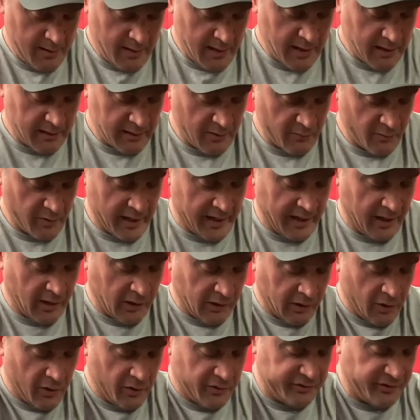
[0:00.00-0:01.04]
And then when I
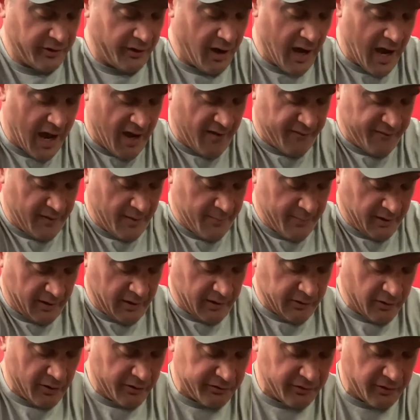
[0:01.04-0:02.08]
close it off, I'm gonna
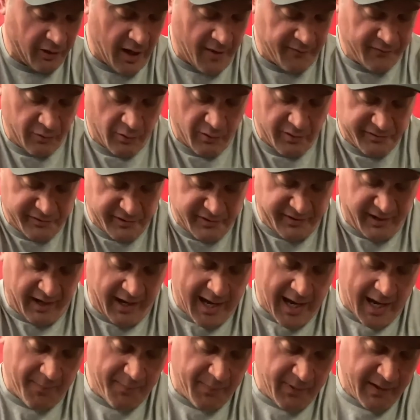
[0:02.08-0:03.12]
close it off towards the
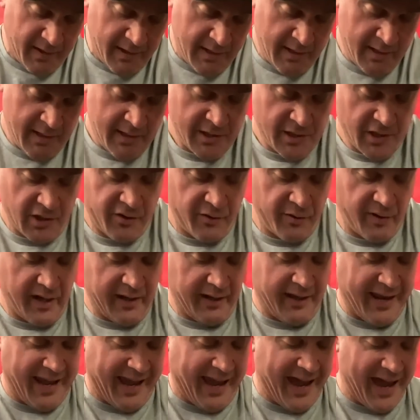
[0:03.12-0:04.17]
top to
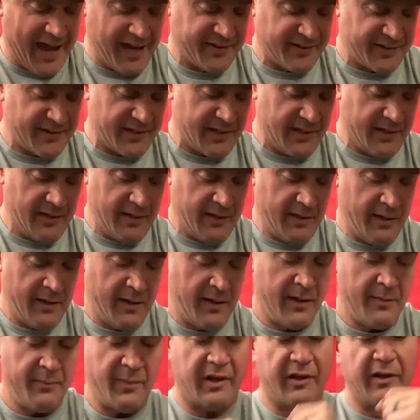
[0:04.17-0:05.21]
create a cast,
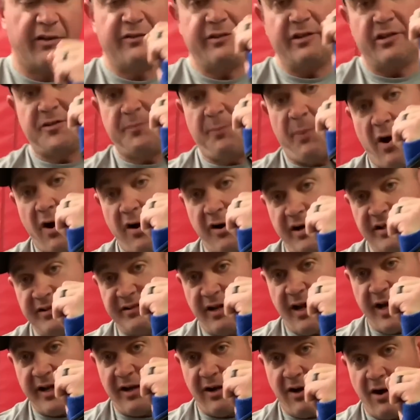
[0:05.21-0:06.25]
because this part
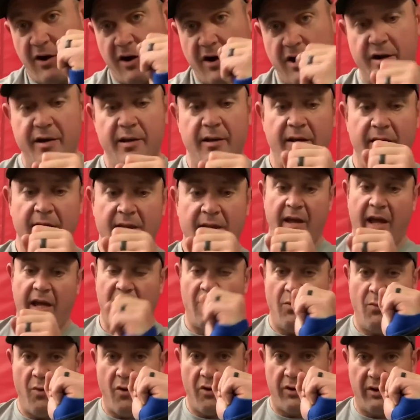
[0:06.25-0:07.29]
is kind of hard
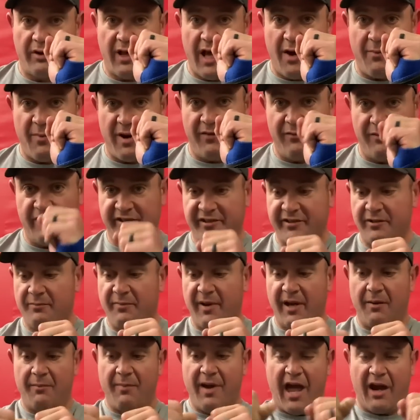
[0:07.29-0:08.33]
and it won't allow my wrist to
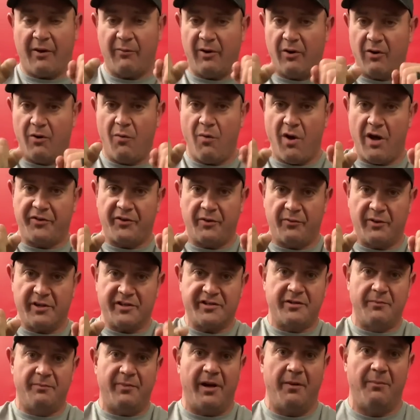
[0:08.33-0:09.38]
bend back. We don't want the
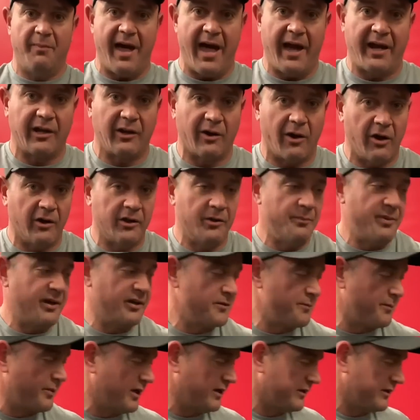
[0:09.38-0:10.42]
wrist to bend back at all in the bench